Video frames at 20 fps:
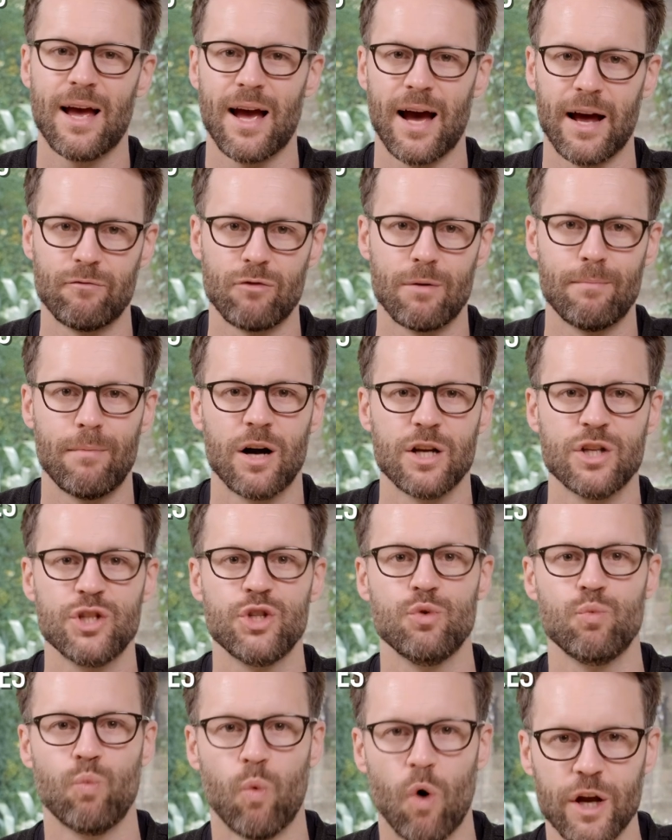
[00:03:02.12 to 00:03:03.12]
and reminds
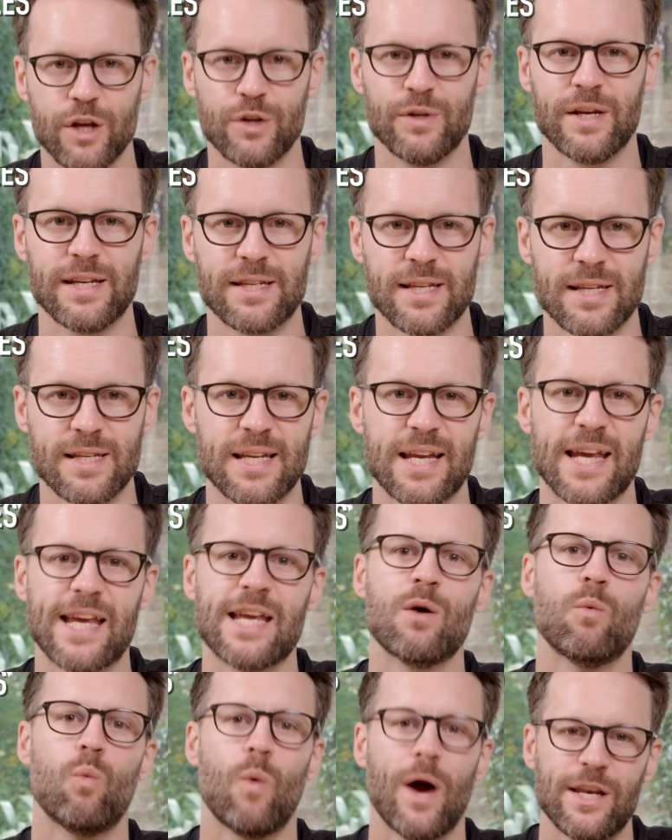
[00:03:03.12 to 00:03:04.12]
you what you need to
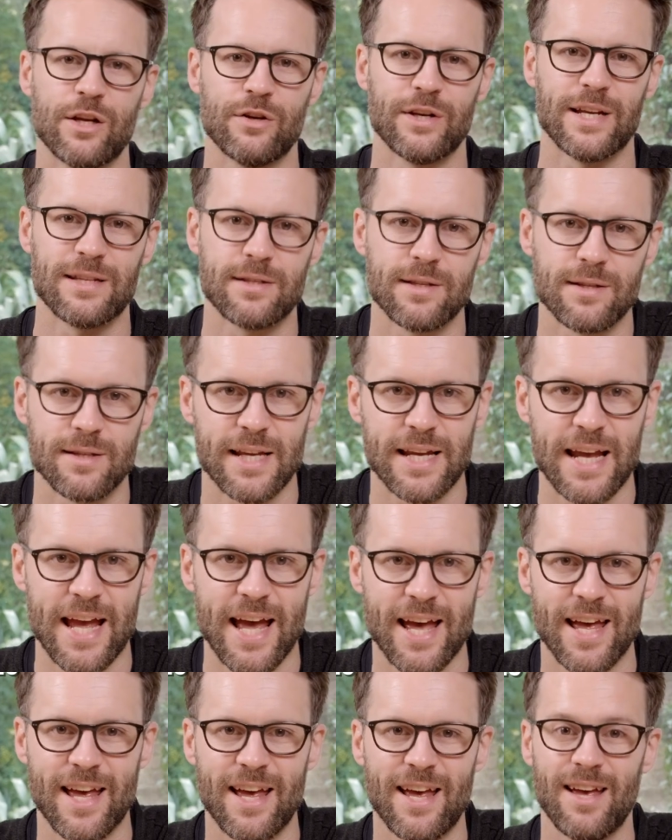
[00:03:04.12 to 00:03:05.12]
see, when you need to see
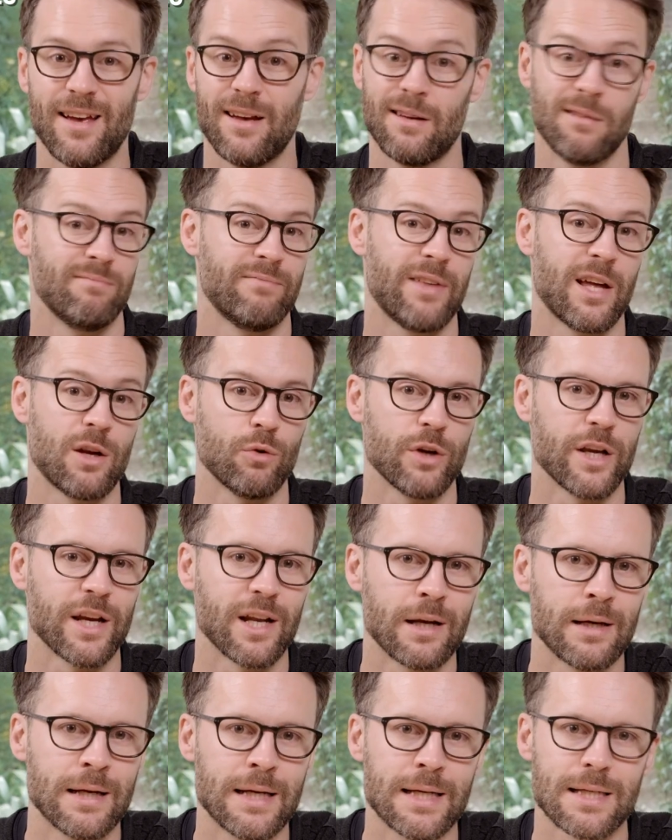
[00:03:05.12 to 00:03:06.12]
it. Then all you're
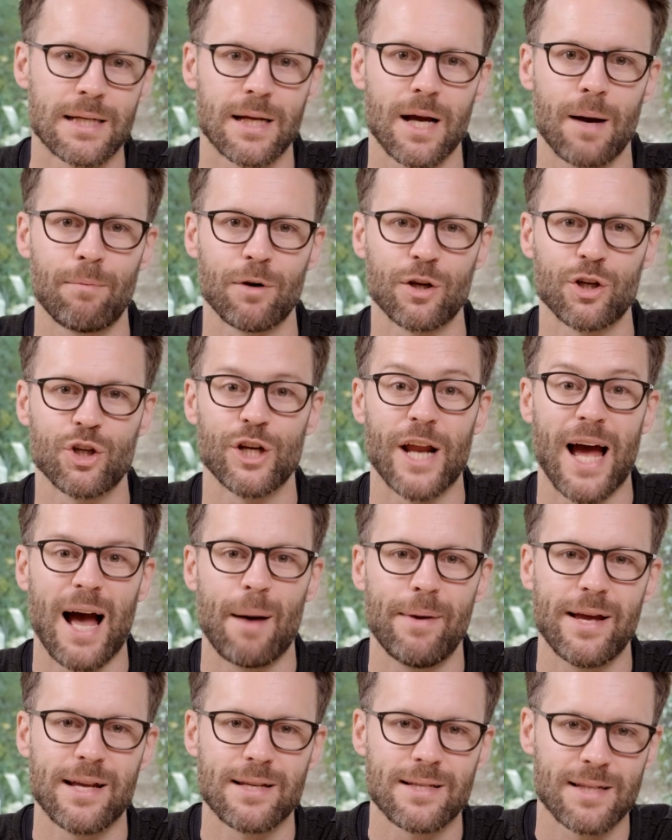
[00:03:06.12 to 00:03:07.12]
gonna need is a couple of good
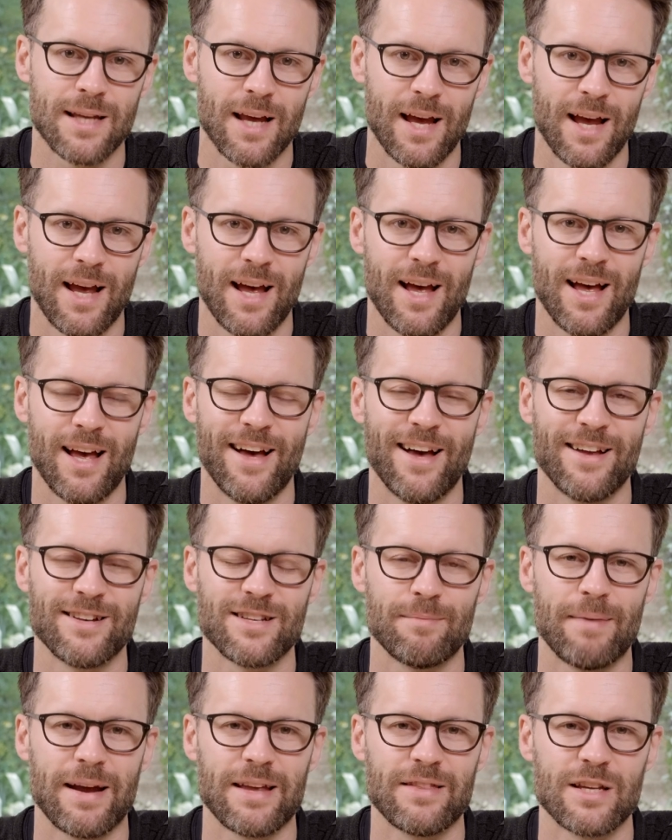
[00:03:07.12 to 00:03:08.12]
habits
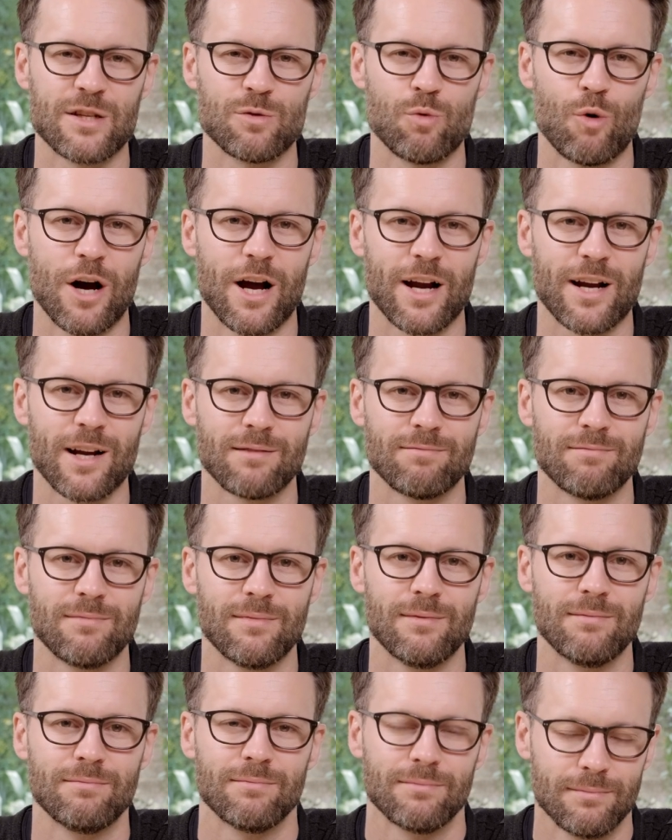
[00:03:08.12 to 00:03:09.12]
to make this work.
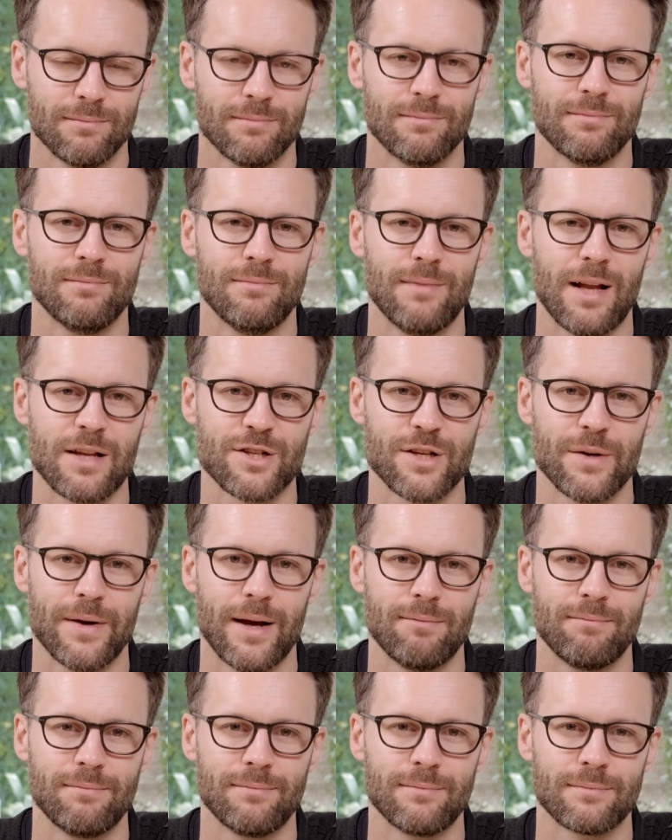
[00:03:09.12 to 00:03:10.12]
Let's do
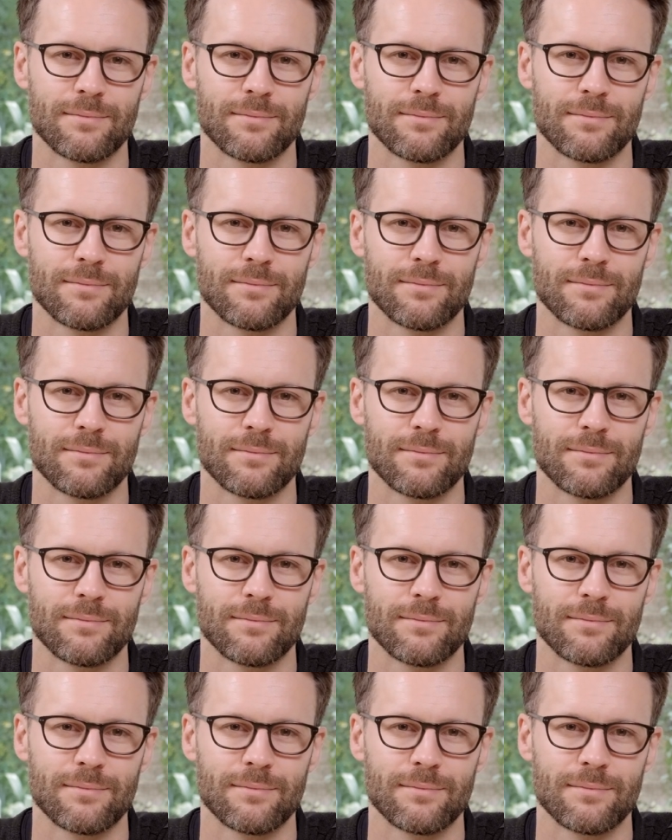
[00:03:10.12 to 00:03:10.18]
it.